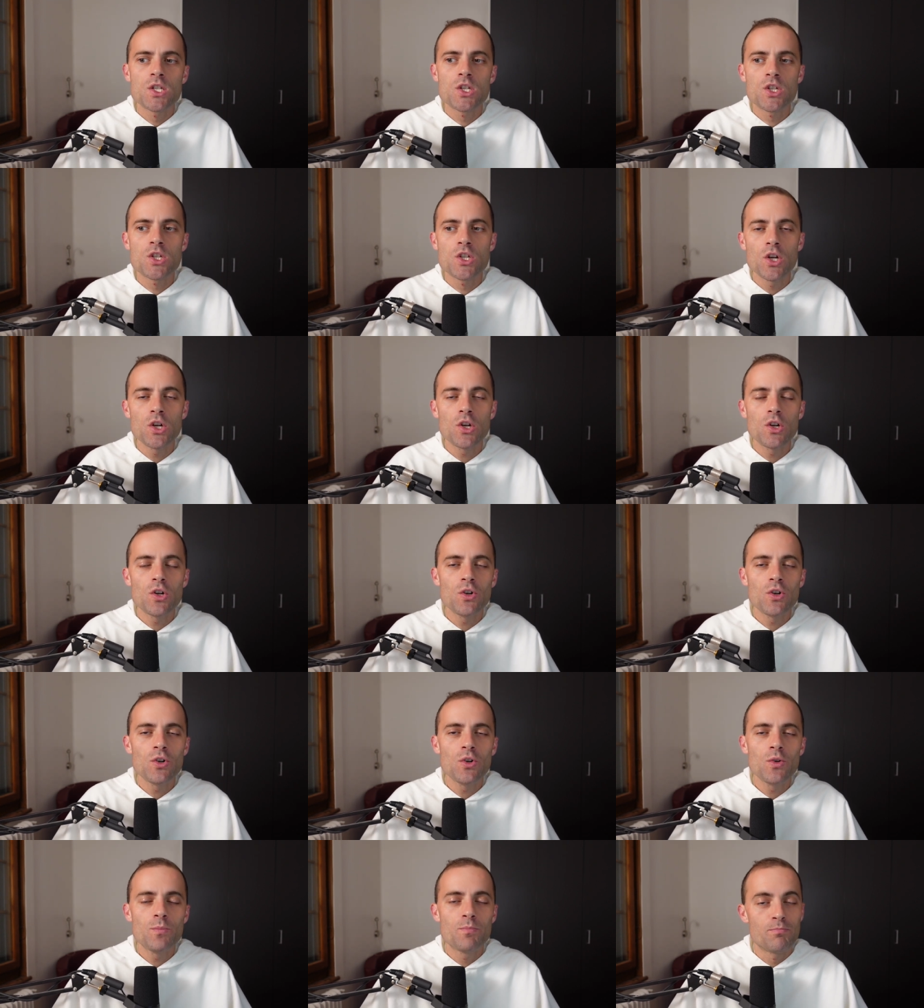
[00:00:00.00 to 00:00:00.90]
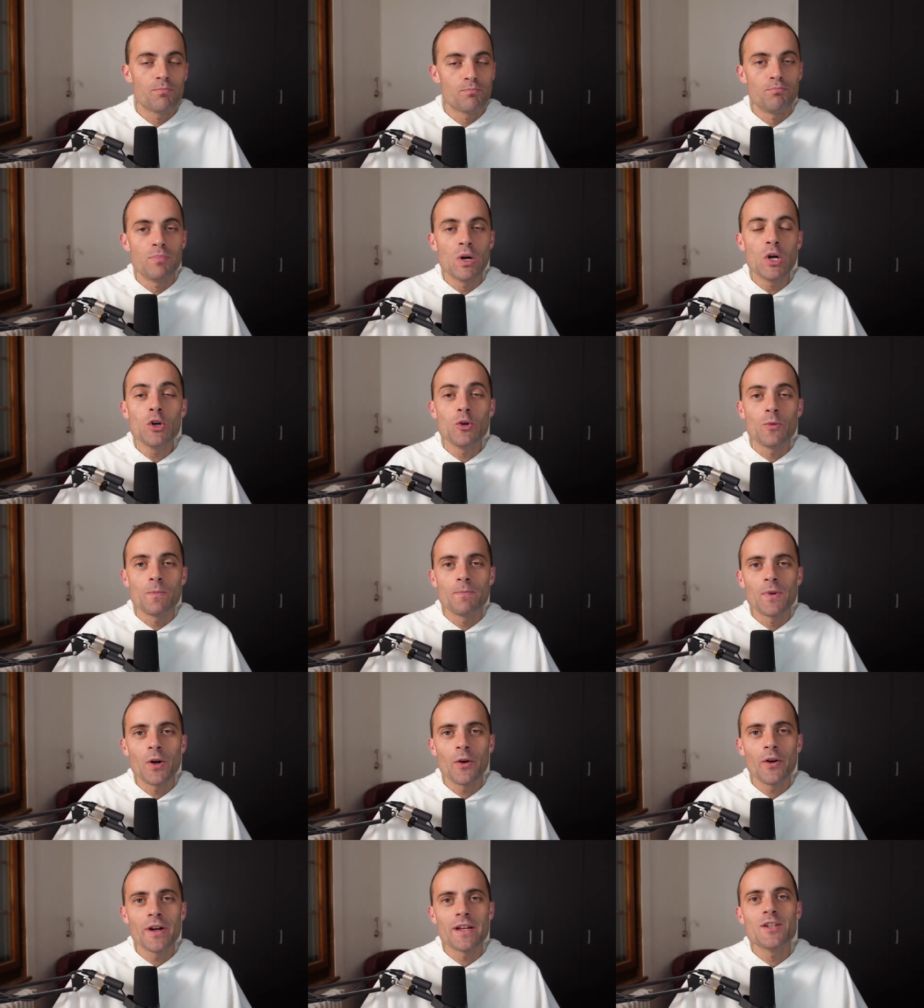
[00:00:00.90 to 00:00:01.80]
So,
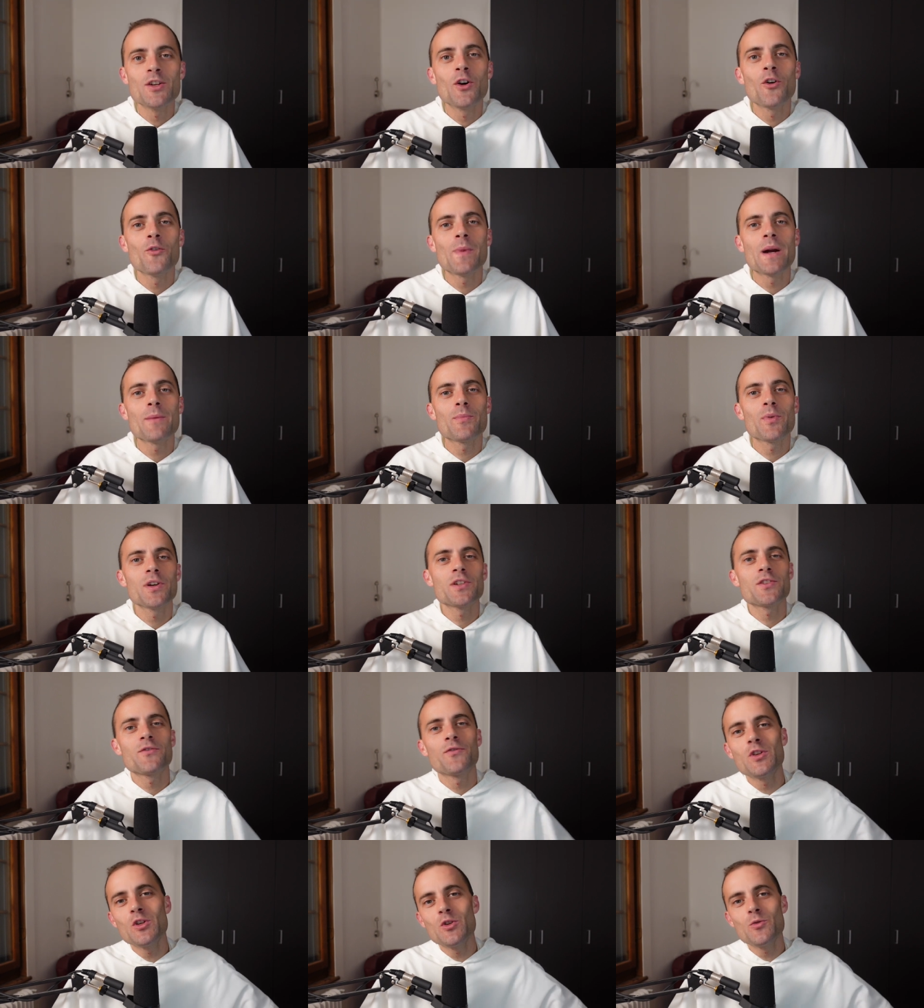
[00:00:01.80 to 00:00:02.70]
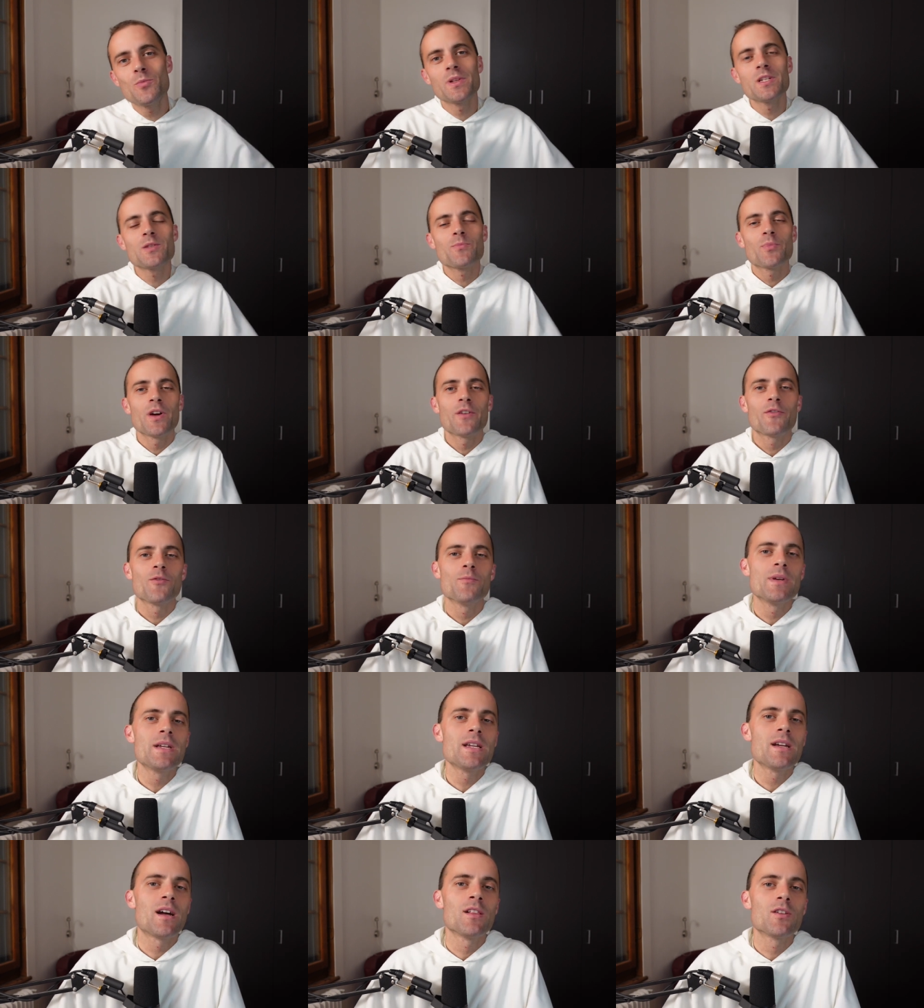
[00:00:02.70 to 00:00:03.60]
boom. All right, know of my prayers for you. Please pray
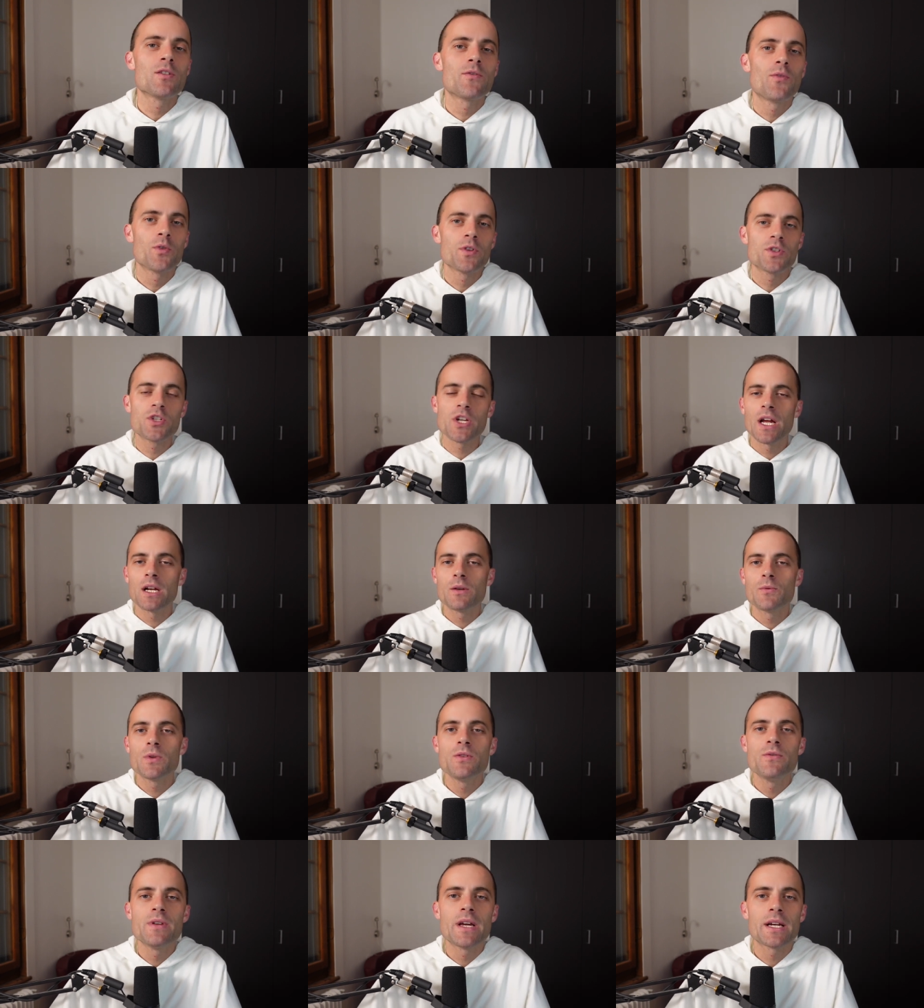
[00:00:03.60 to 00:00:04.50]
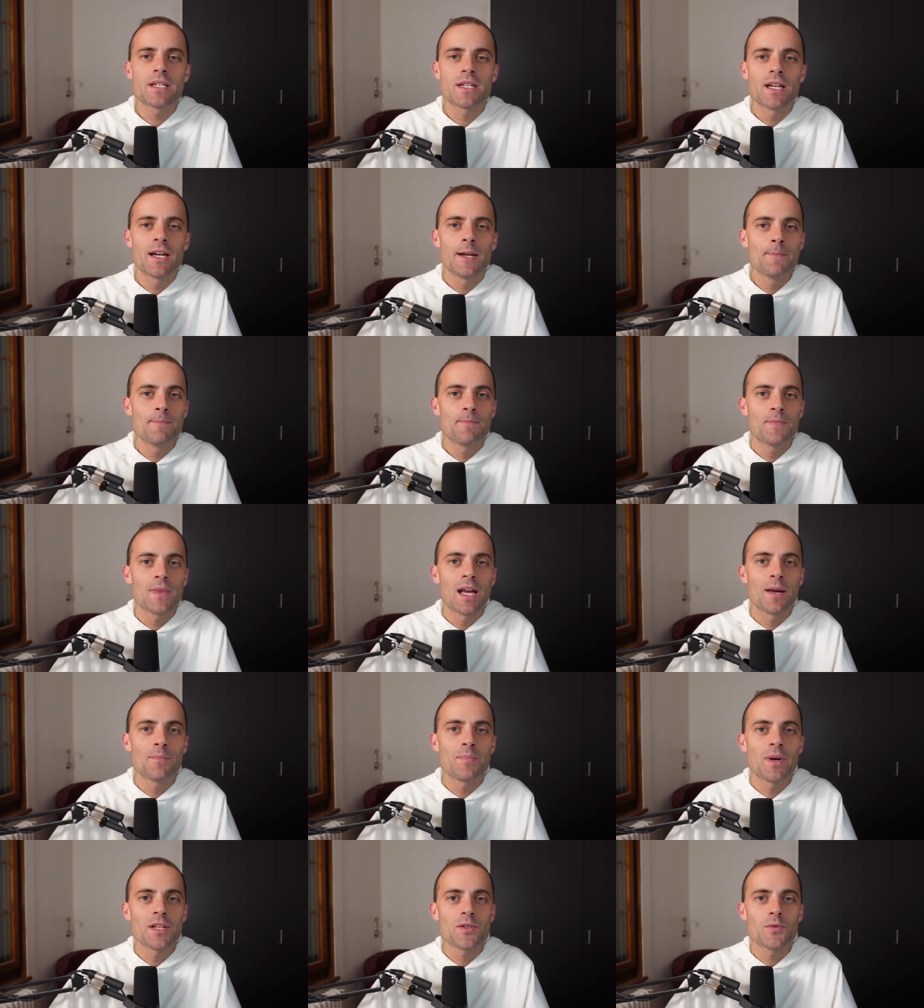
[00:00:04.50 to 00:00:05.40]
for me. I'll look forward to chatting with you next time
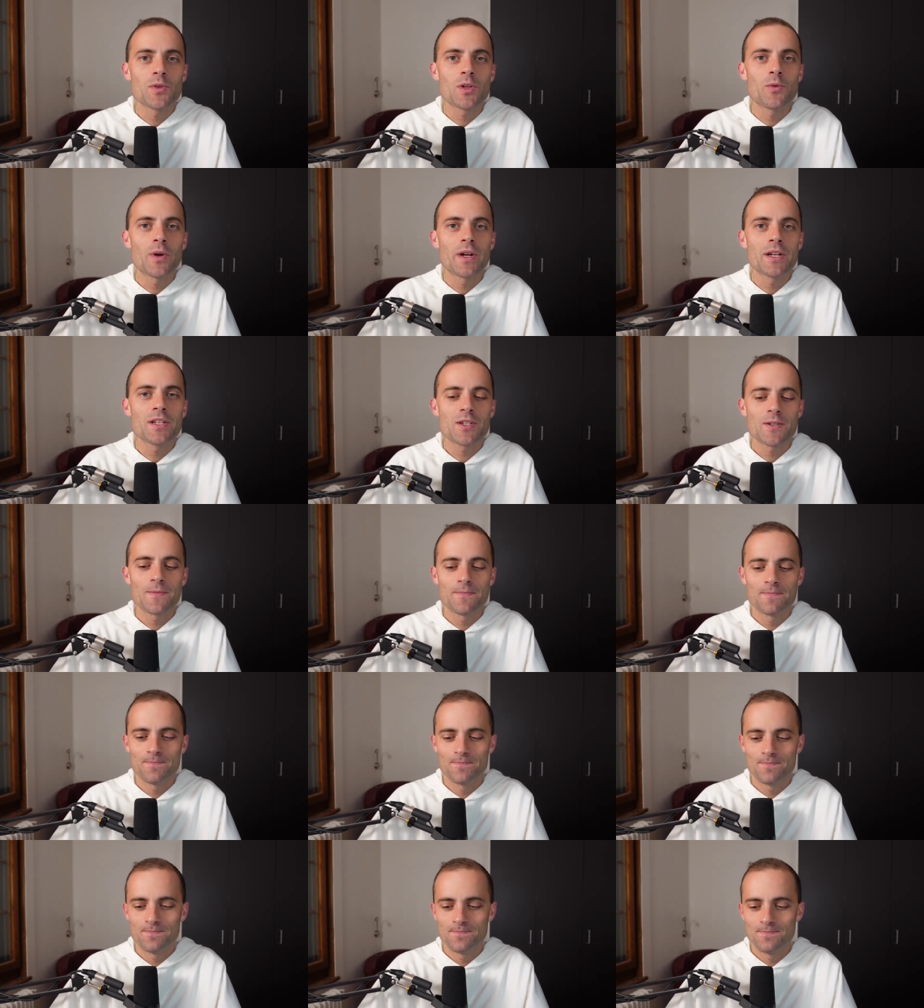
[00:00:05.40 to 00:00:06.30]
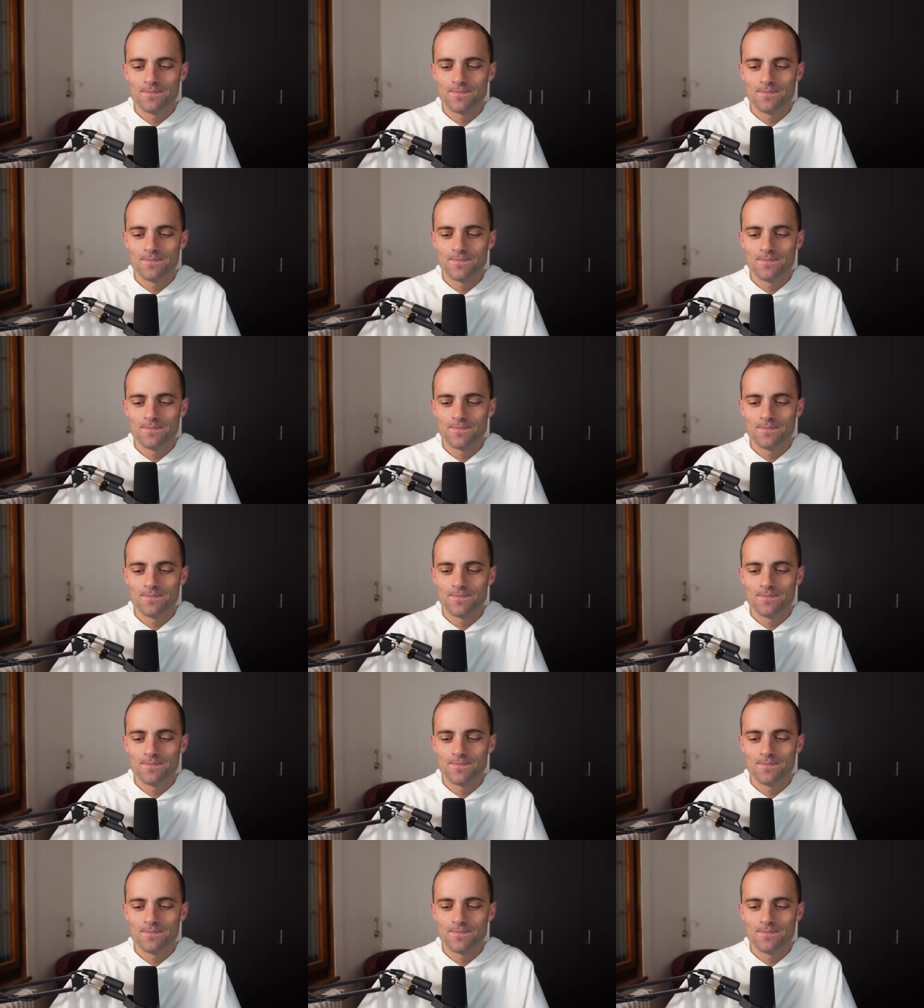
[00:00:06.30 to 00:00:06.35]
on Pints with Aquinas.